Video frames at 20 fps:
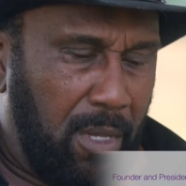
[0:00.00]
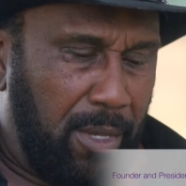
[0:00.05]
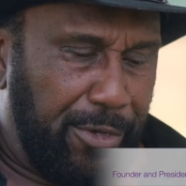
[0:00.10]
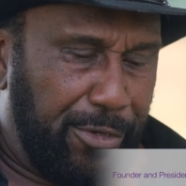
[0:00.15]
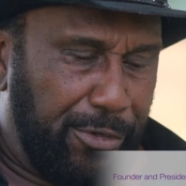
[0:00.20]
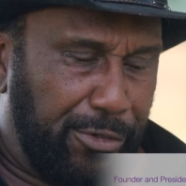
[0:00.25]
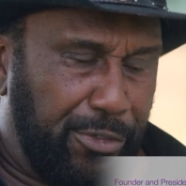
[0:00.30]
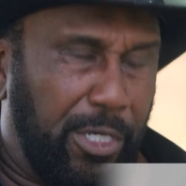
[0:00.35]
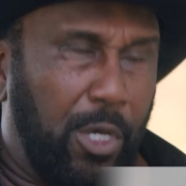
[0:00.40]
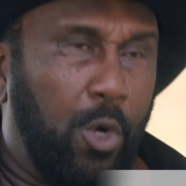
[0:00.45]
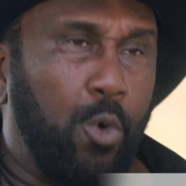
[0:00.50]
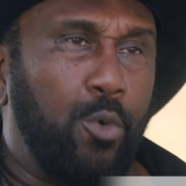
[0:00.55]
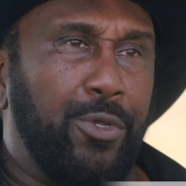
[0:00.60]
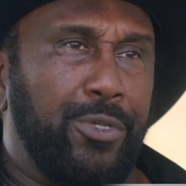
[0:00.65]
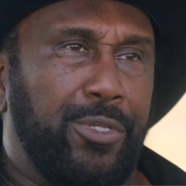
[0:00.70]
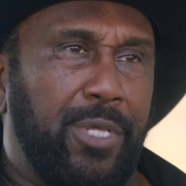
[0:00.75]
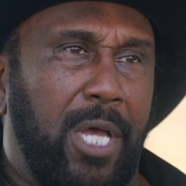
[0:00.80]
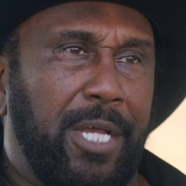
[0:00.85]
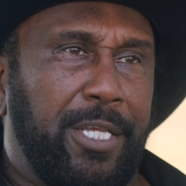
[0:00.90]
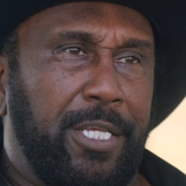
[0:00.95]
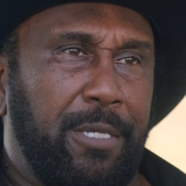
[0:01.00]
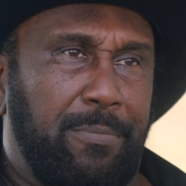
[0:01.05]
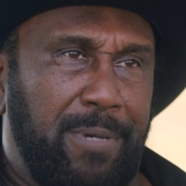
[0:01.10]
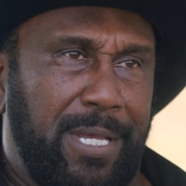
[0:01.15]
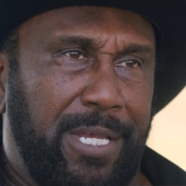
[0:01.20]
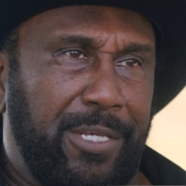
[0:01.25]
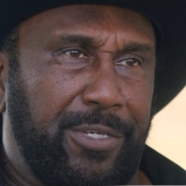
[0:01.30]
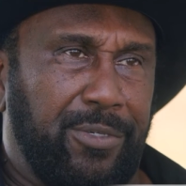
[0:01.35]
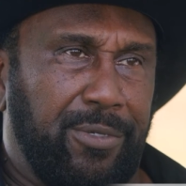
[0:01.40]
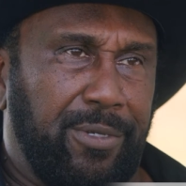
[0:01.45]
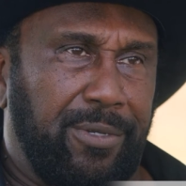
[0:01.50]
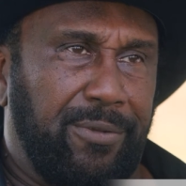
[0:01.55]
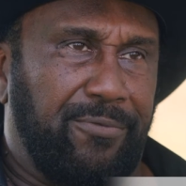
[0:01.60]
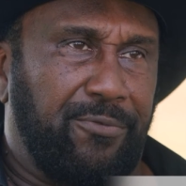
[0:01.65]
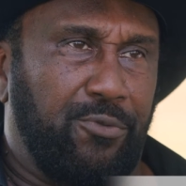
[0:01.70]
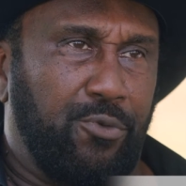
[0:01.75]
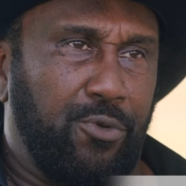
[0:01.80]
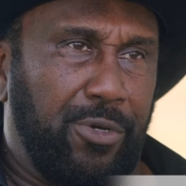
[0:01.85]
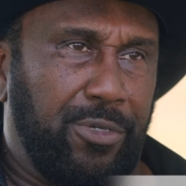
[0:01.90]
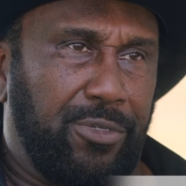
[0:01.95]
is the oldest occupation
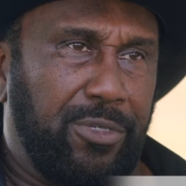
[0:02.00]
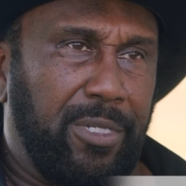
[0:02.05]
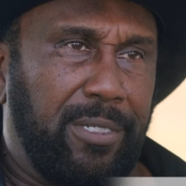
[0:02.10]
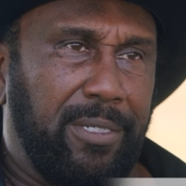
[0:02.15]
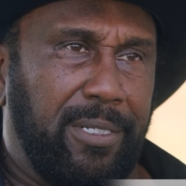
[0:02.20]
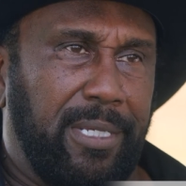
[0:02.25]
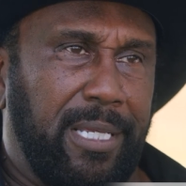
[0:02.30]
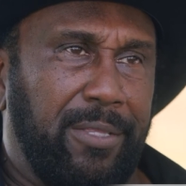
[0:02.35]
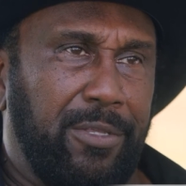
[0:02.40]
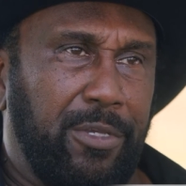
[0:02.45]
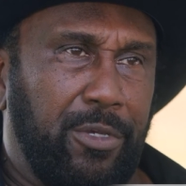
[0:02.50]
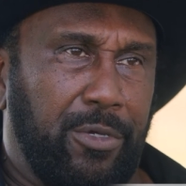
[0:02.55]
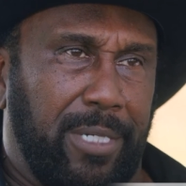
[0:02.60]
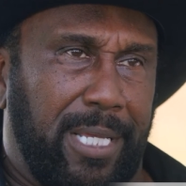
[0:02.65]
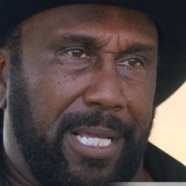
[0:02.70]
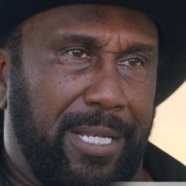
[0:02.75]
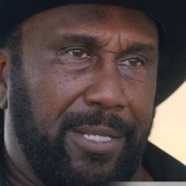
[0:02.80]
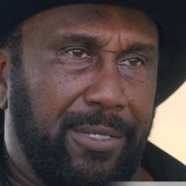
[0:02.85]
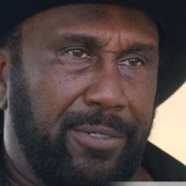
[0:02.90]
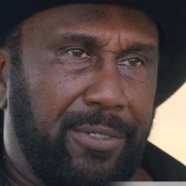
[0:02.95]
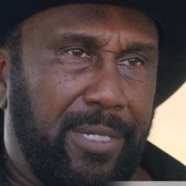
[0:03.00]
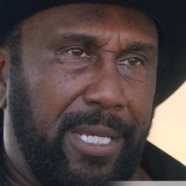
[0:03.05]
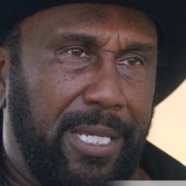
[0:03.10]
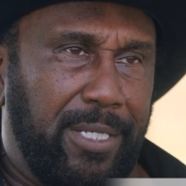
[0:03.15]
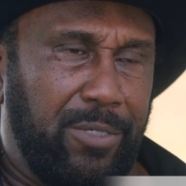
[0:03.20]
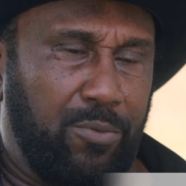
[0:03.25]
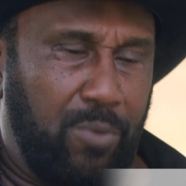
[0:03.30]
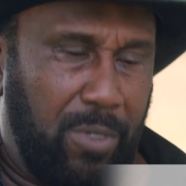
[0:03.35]
for us in, in the United States.